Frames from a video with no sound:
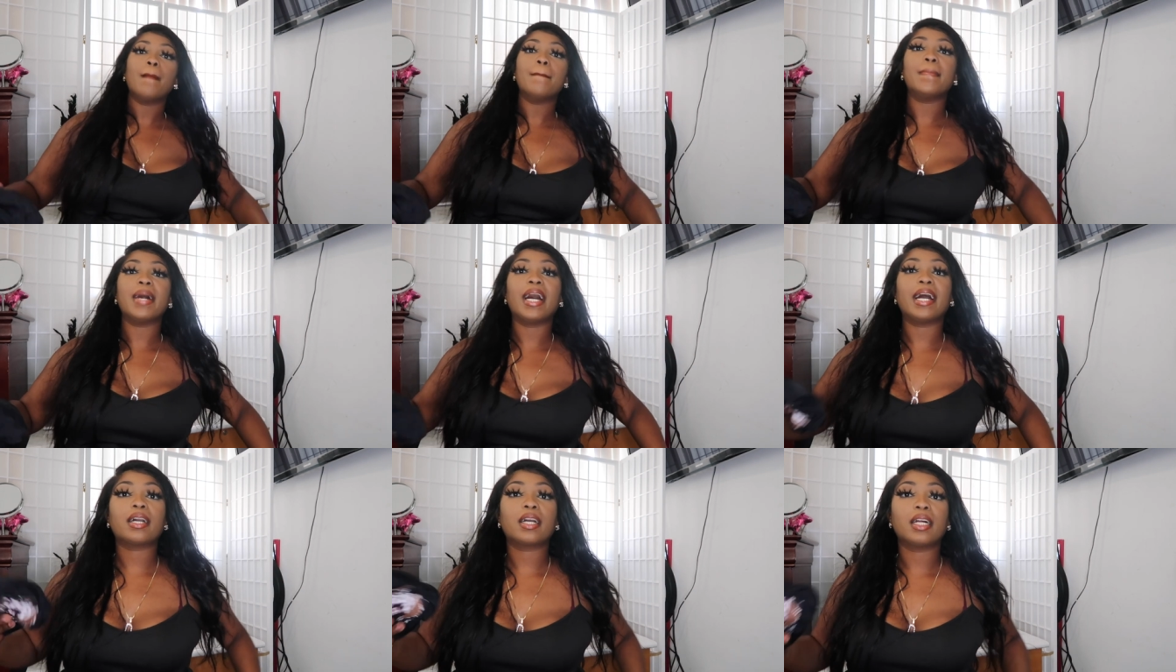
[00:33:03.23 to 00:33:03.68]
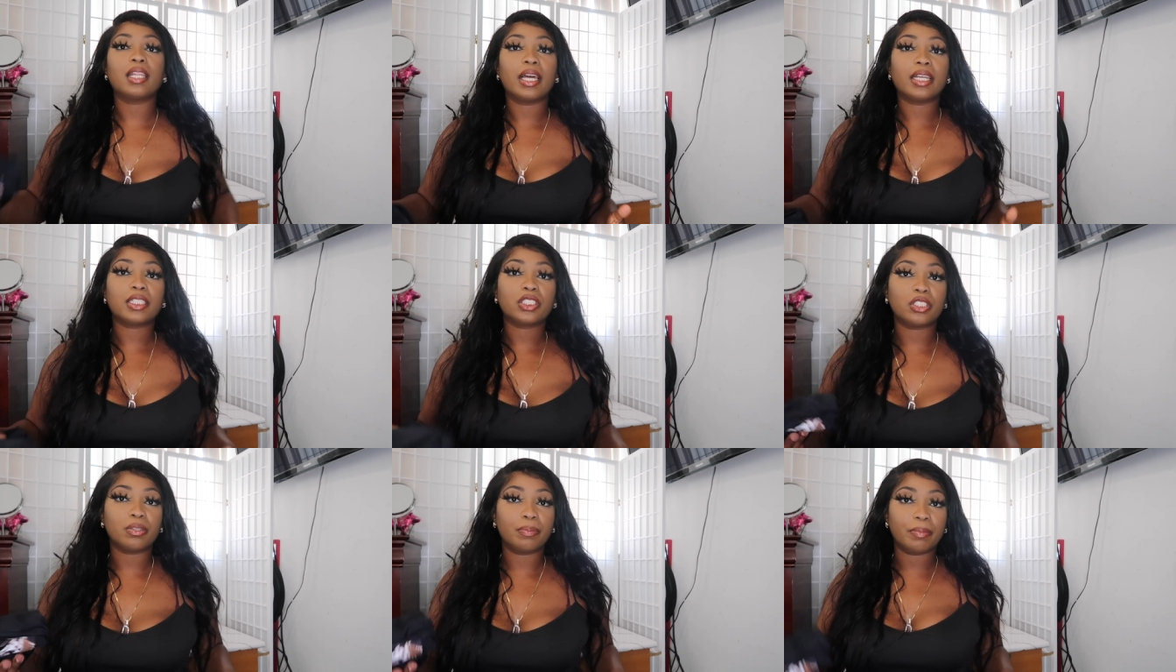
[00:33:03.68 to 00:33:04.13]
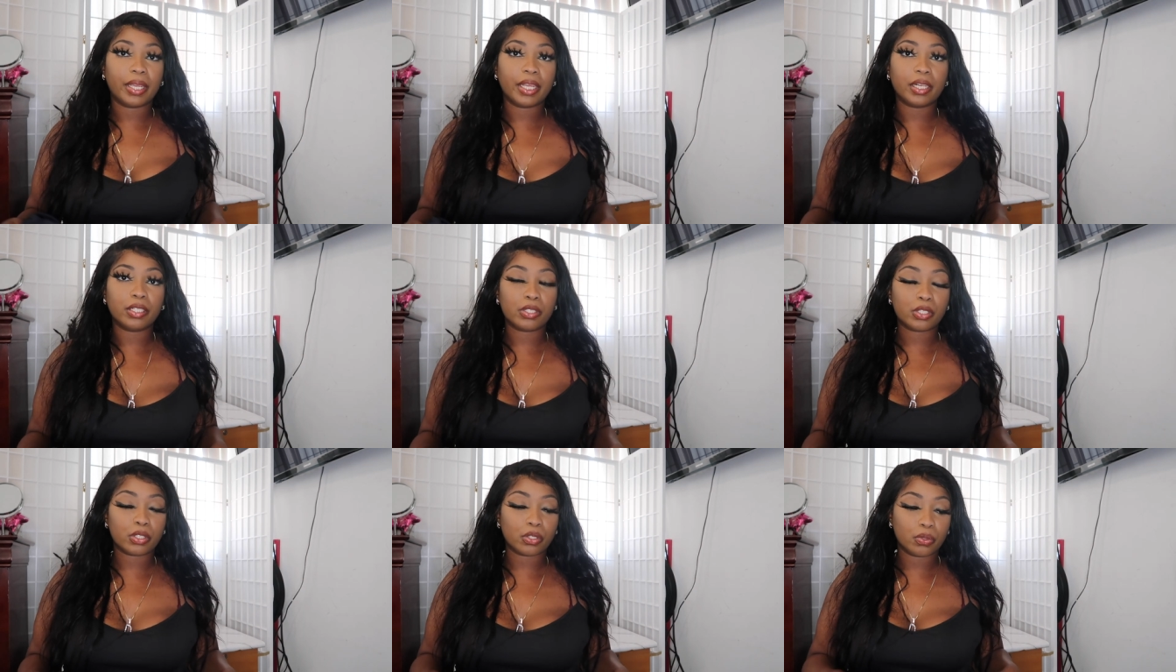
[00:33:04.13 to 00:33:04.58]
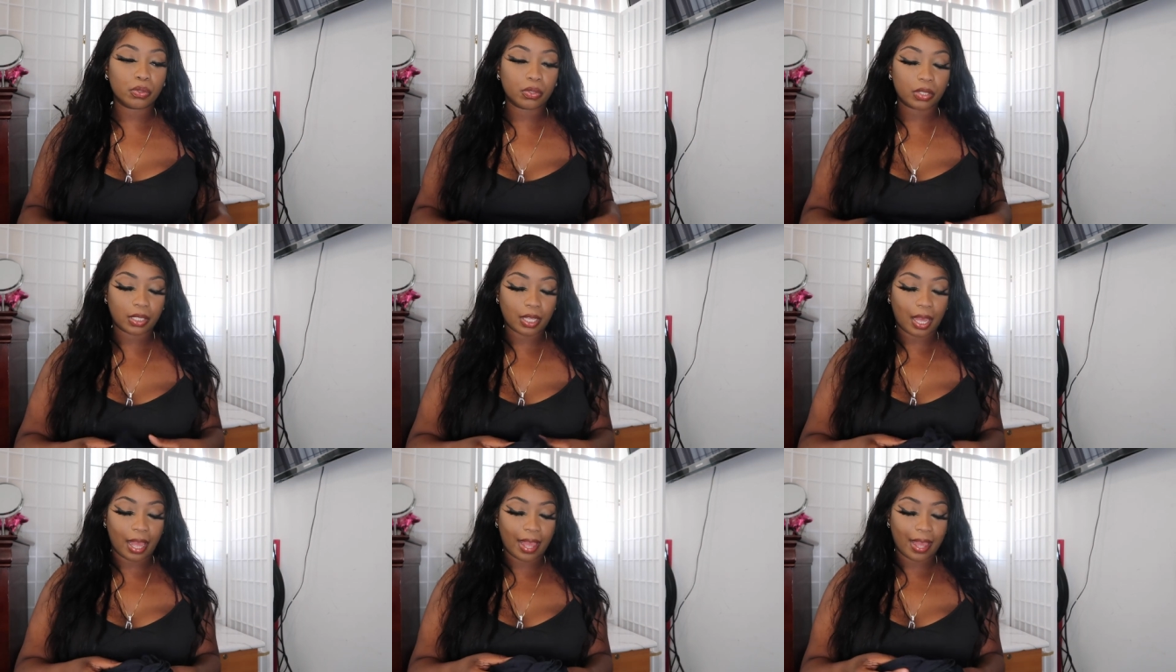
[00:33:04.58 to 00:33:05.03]
Matte collection bathing
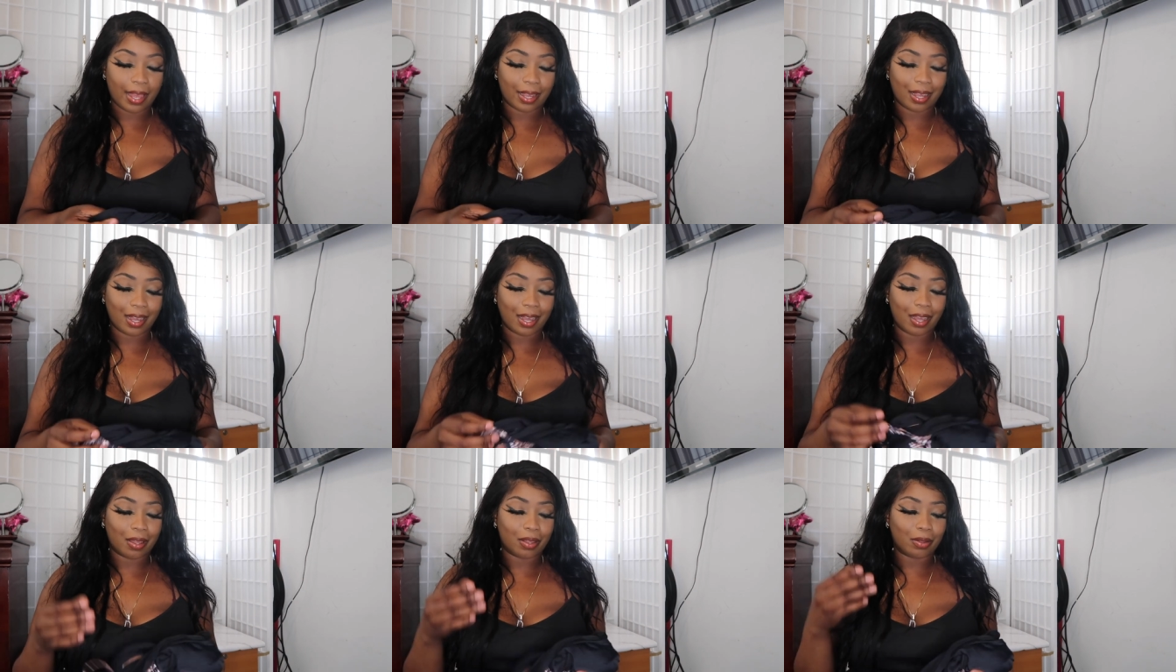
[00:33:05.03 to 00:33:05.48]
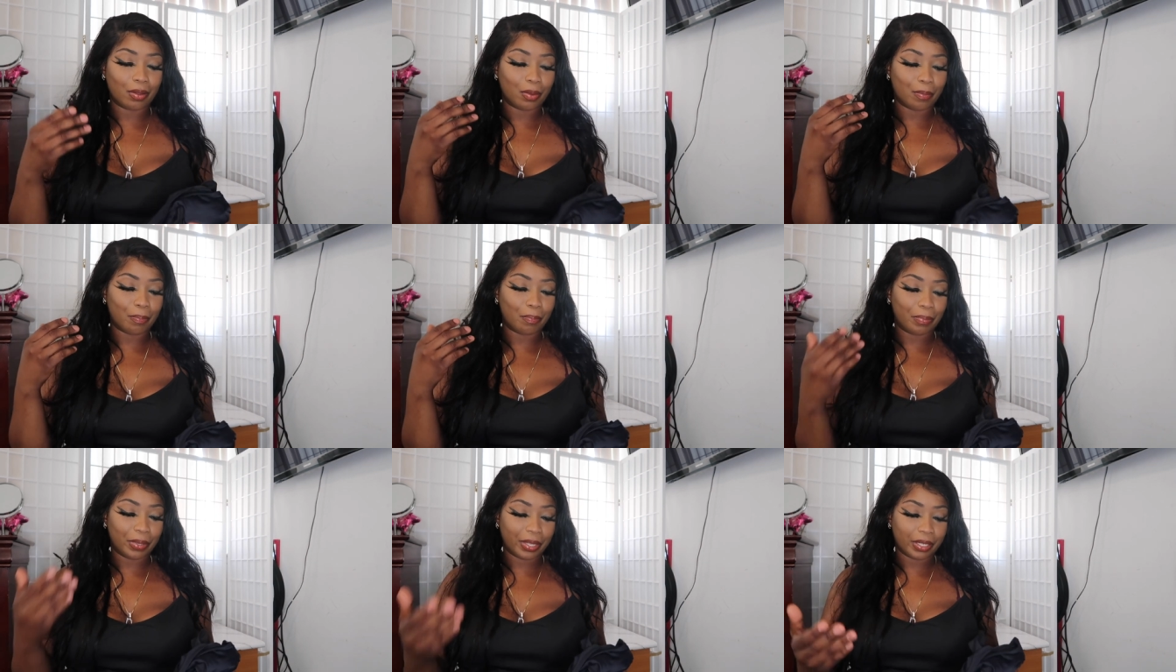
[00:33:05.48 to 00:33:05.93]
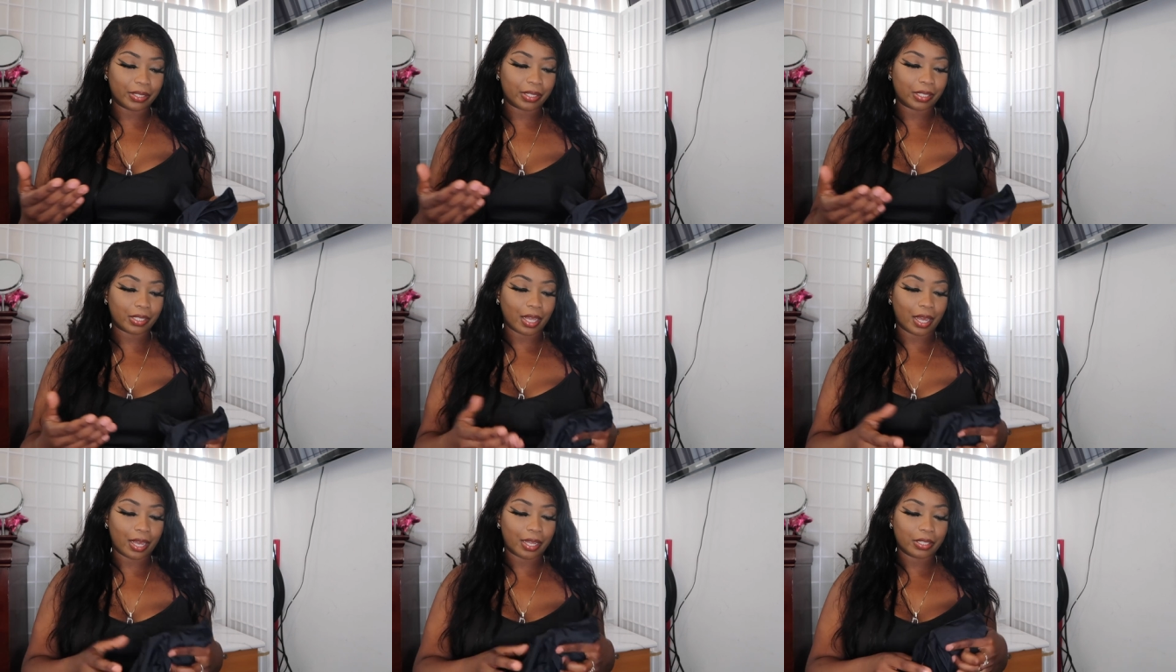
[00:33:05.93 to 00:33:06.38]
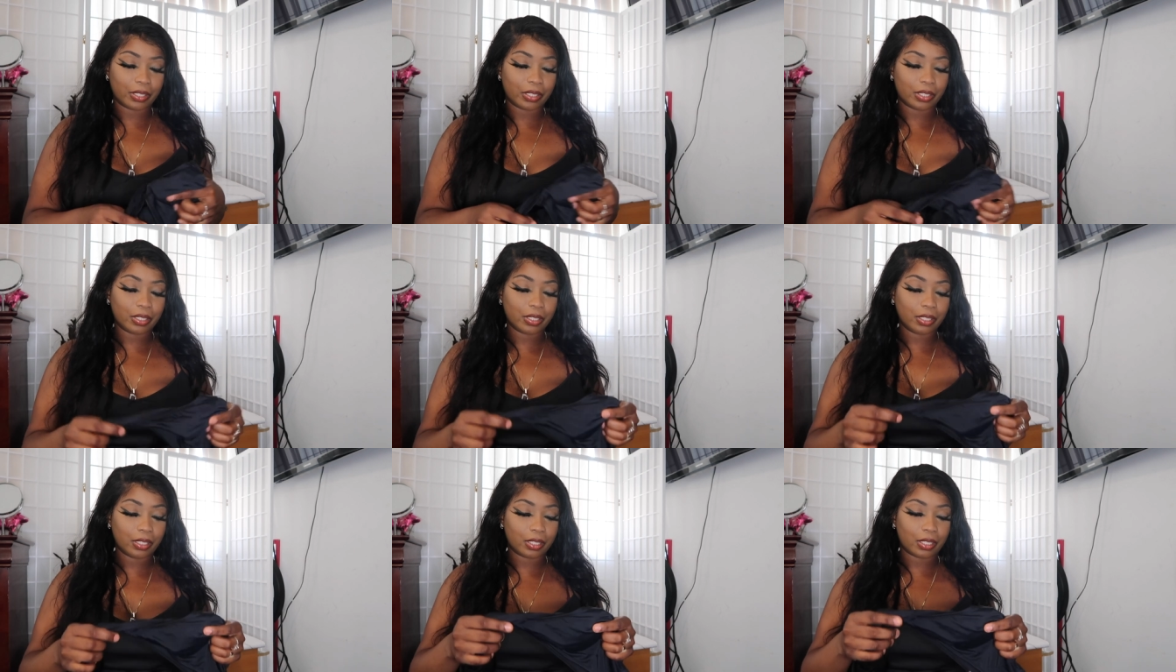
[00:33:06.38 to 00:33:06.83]
suits i had got big
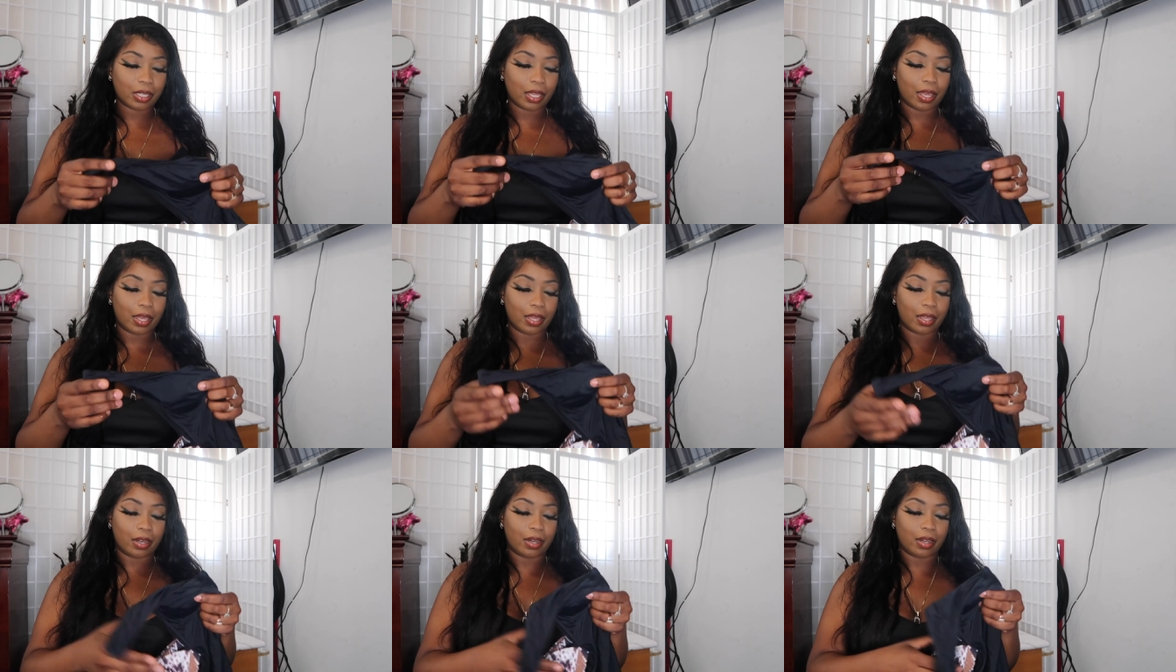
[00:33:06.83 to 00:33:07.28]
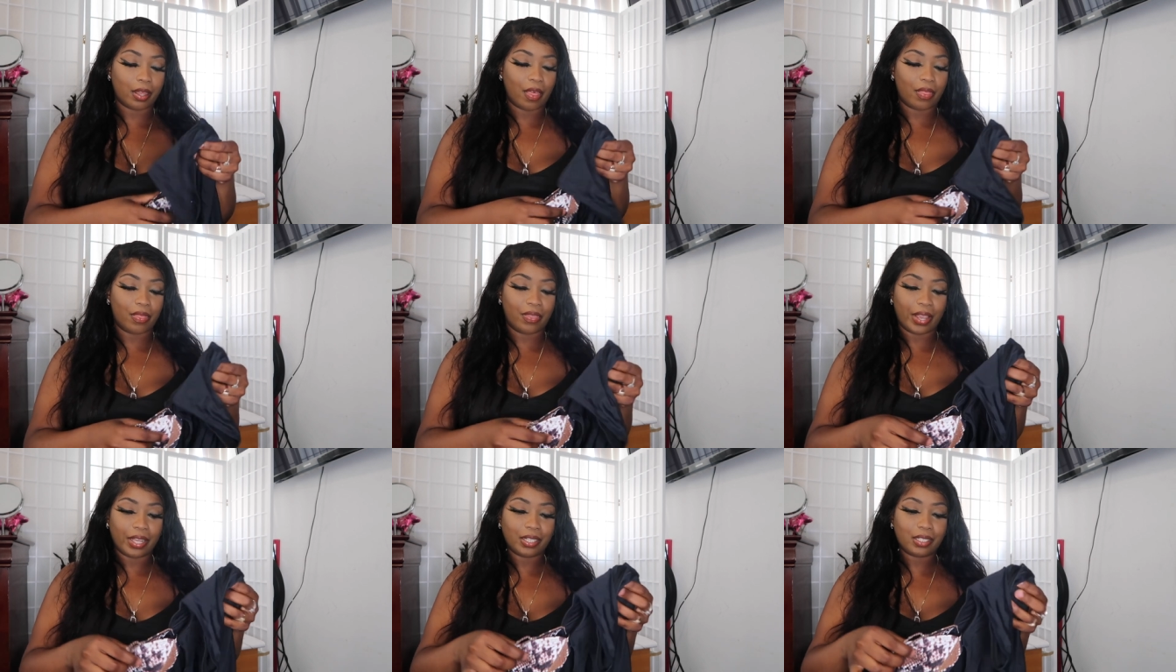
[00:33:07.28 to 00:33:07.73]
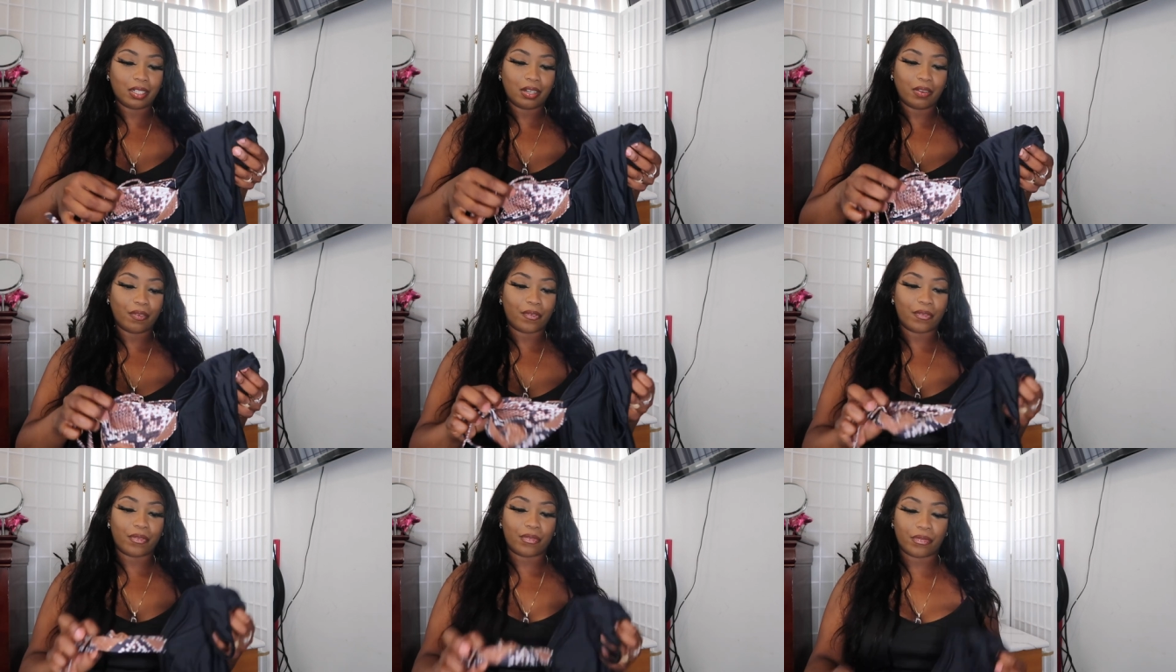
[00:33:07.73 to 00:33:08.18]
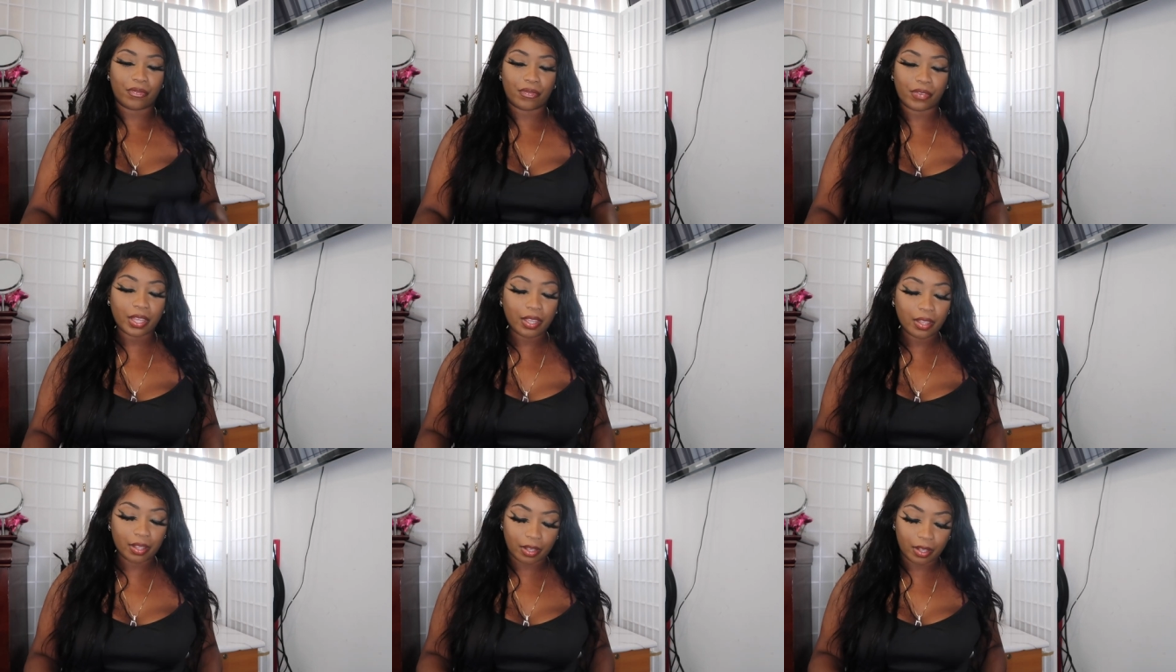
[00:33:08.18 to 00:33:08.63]
sizes and they didn't
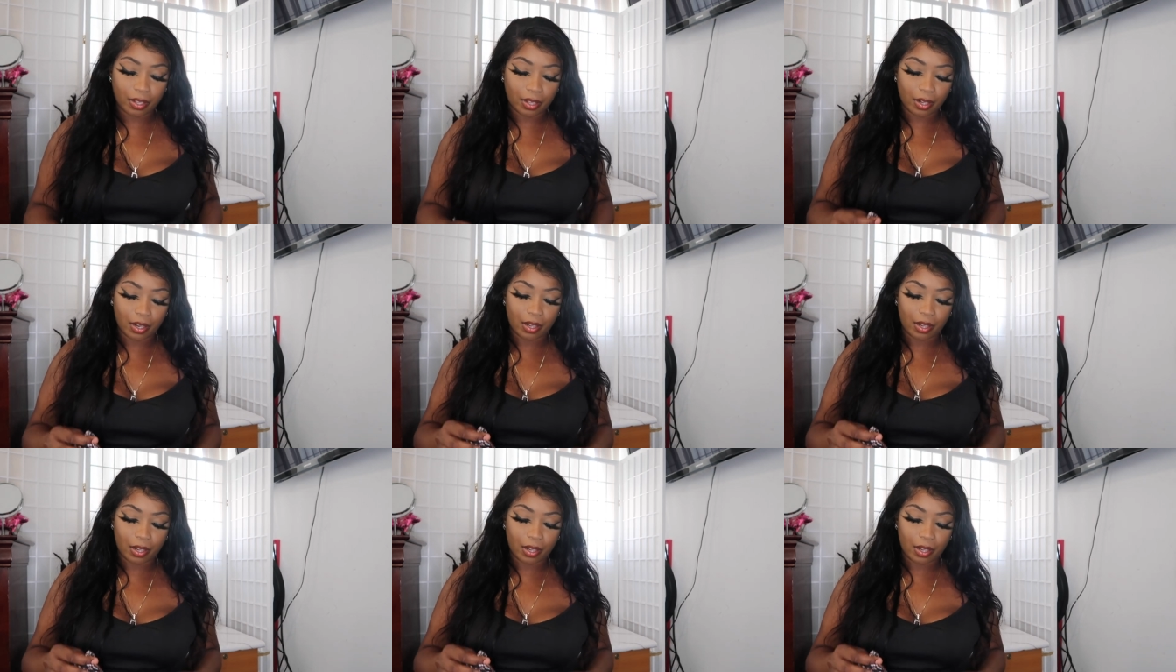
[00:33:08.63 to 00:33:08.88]
fit